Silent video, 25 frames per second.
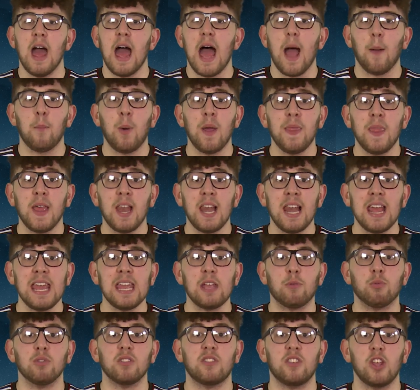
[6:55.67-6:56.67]
and when the
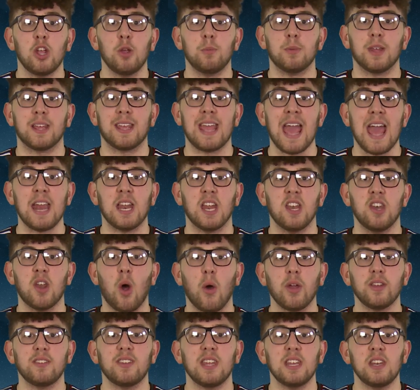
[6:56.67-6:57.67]
league resumed again in
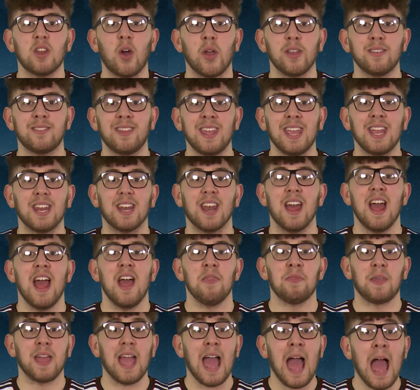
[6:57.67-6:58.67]
1919,
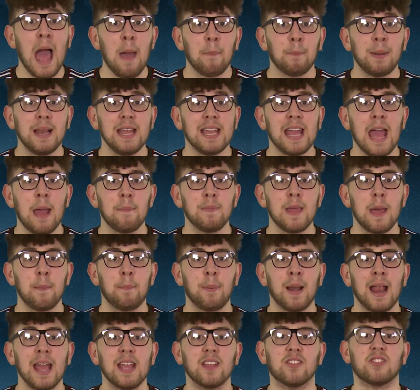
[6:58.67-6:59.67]
they happily kept their
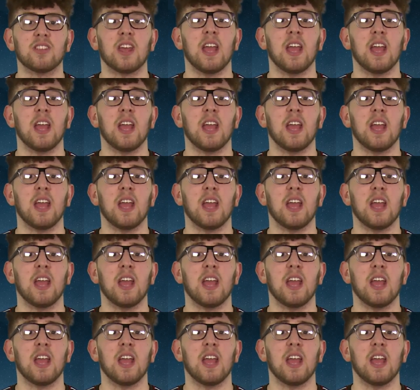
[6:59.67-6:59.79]
place